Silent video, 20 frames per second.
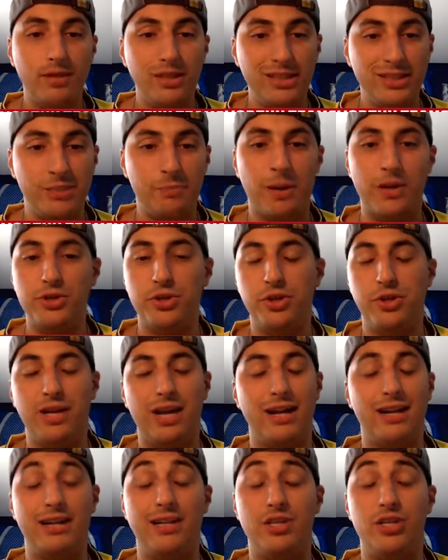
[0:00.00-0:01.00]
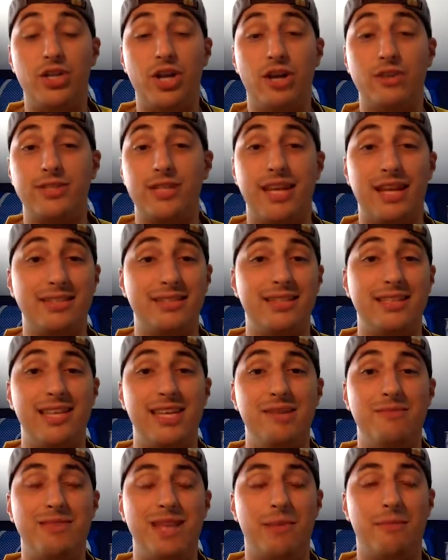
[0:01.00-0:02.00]
especially United and Chelsea against the
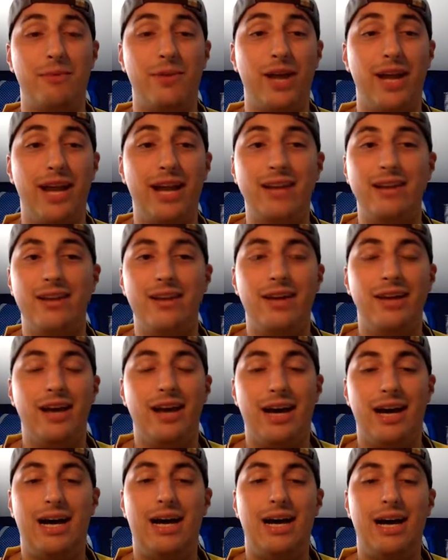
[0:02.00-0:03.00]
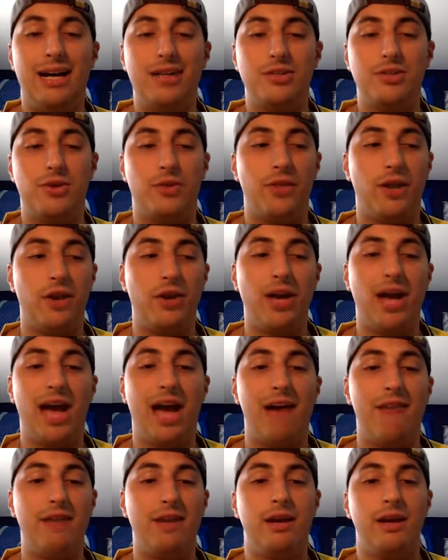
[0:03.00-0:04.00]
teams they played. So there you
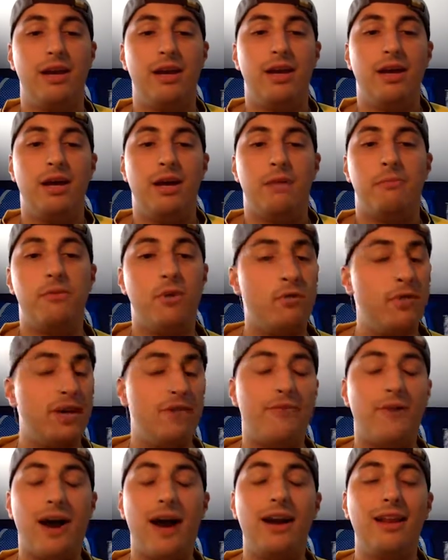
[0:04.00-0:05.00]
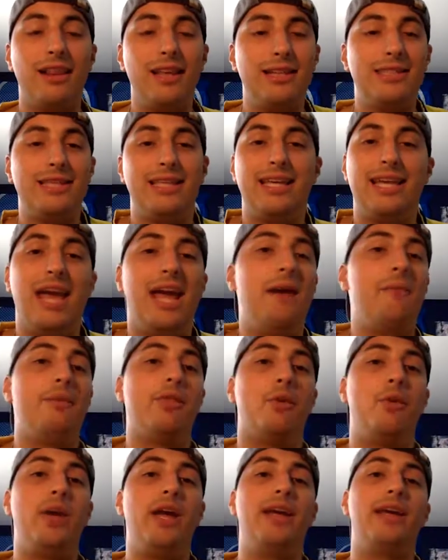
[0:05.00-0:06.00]
have it. Moving finally to the game of
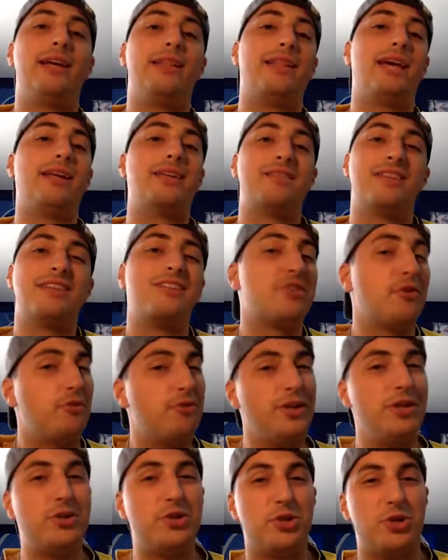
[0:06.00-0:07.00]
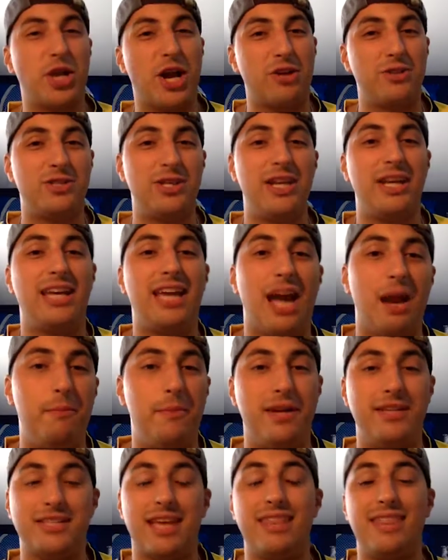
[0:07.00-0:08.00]
the week, and this will feature Chelsea again
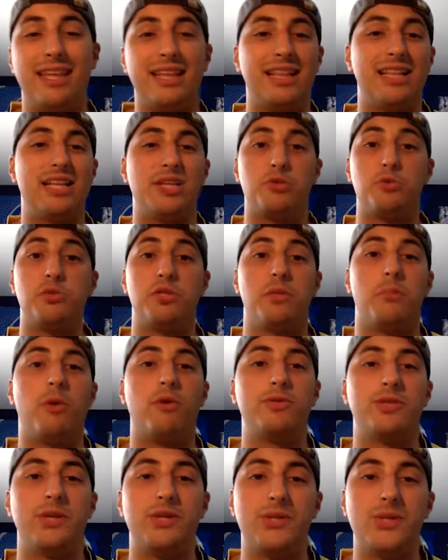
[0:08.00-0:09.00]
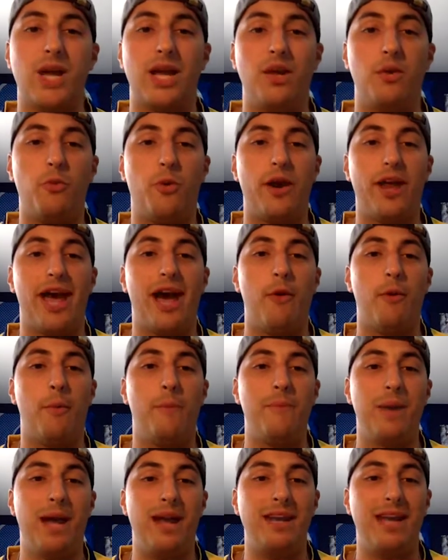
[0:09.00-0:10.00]
because I think that this was the most exciting one, how
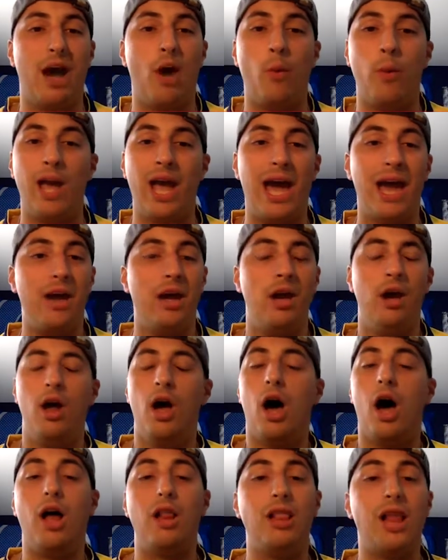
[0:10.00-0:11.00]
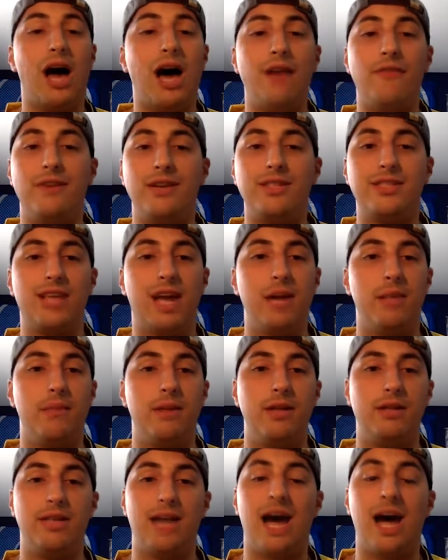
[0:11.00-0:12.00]
it panned out. We had a lot of
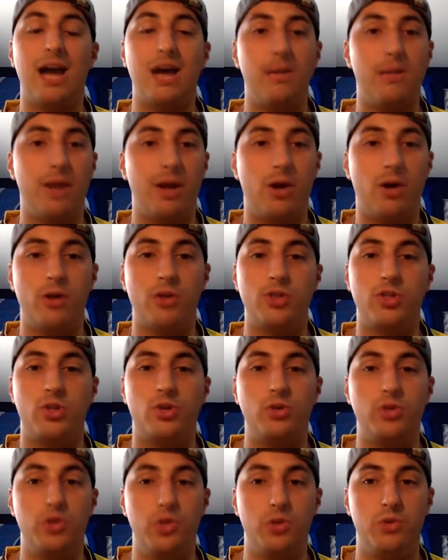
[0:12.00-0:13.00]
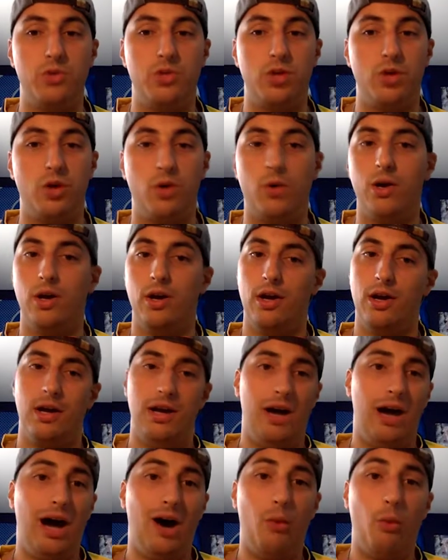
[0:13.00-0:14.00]
excitement. Tottenham at Arsenal 2-2.
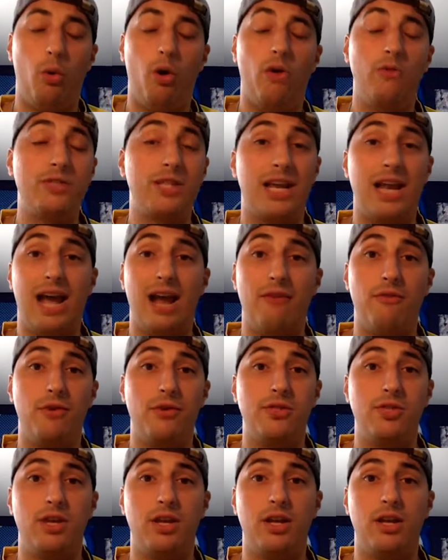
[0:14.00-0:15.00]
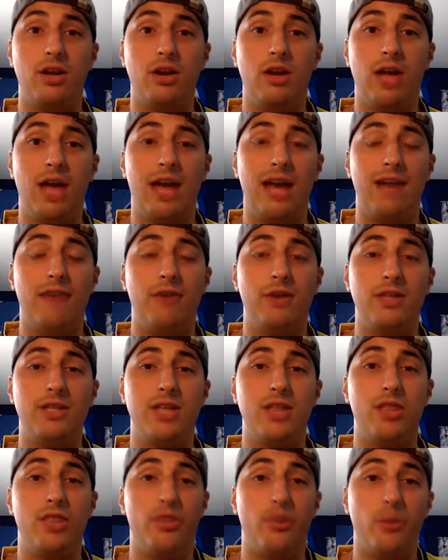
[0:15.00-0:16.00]
Wolves at Everton
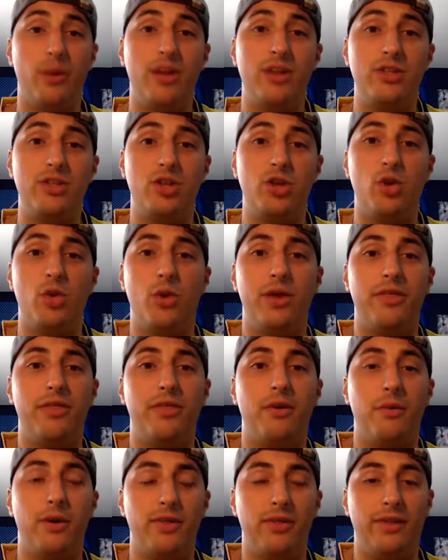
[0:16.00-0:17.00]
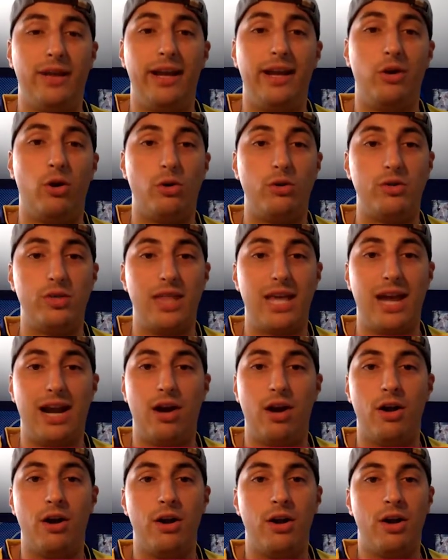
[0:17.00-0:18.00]
3-2 with late goals
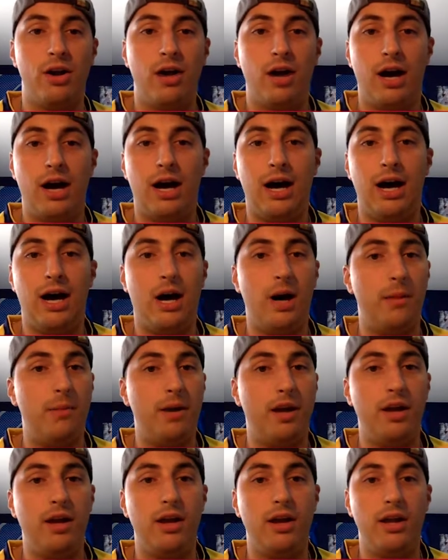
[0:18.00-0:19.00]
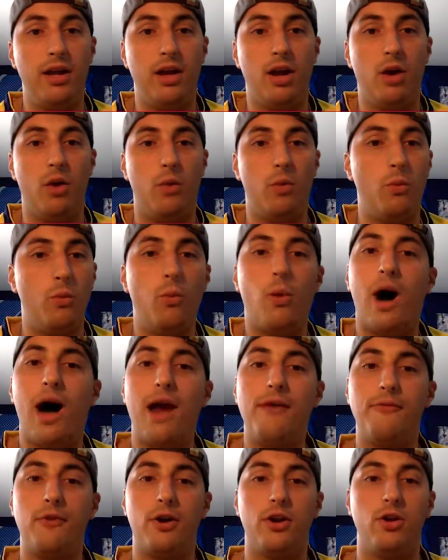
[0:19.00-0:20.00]
there.
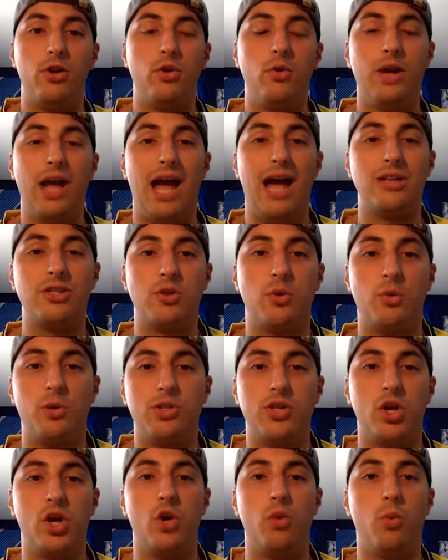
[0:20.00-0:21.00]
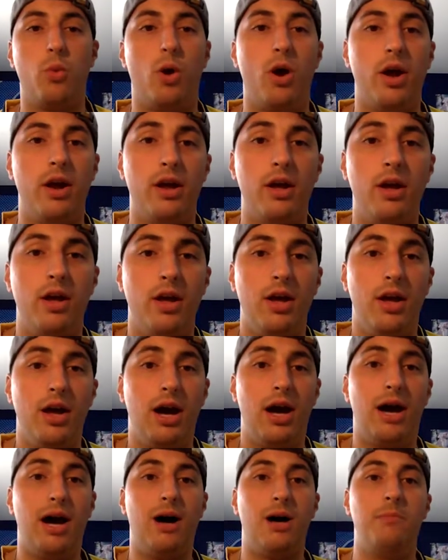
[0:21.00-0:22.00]
Watford and Newcastle was a good one.
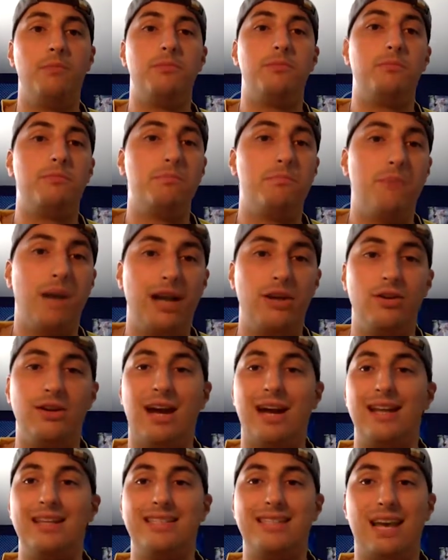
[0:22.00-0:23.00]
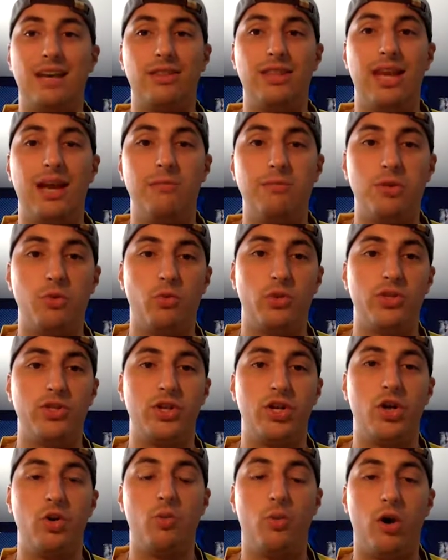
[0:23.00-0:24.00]
Man United Southampton was a
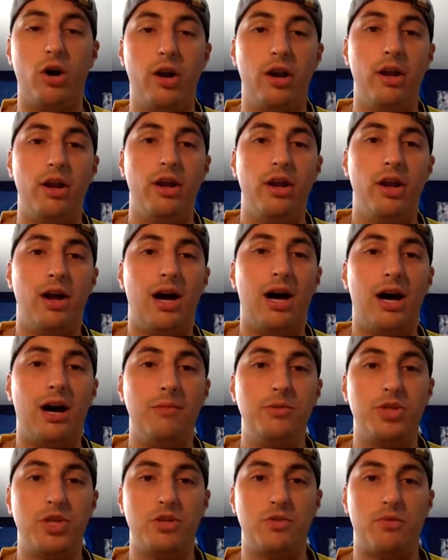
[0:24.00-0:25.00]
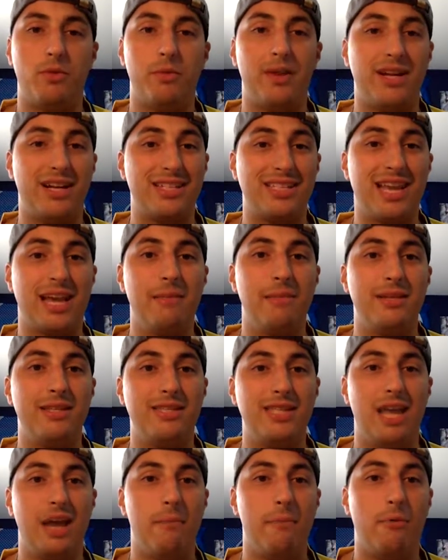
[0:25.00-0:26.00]
good one, just from an excitement
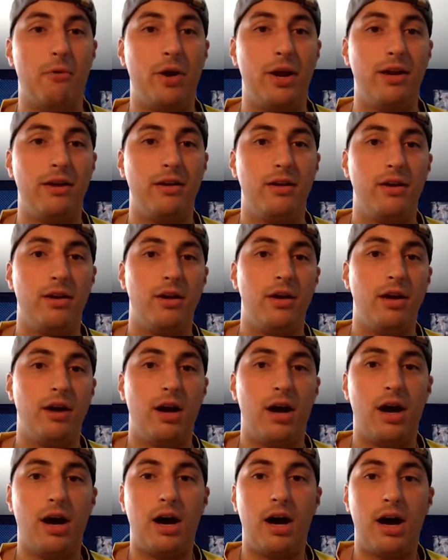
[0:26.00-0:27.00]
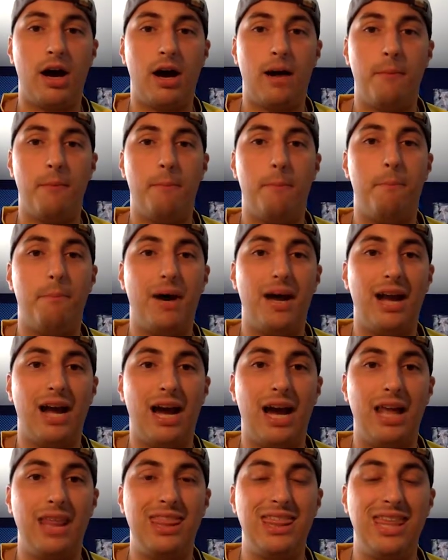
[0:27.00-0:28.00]
standpoint. But
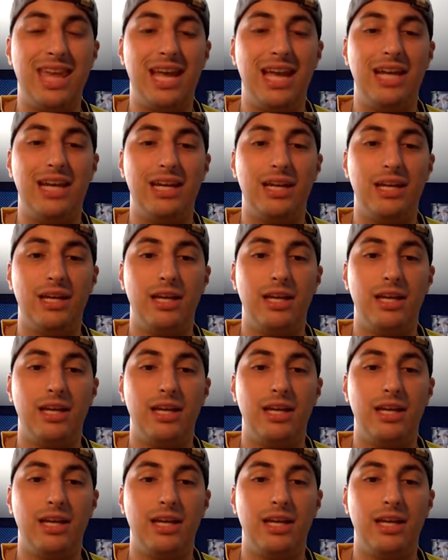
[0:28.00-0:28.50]
I think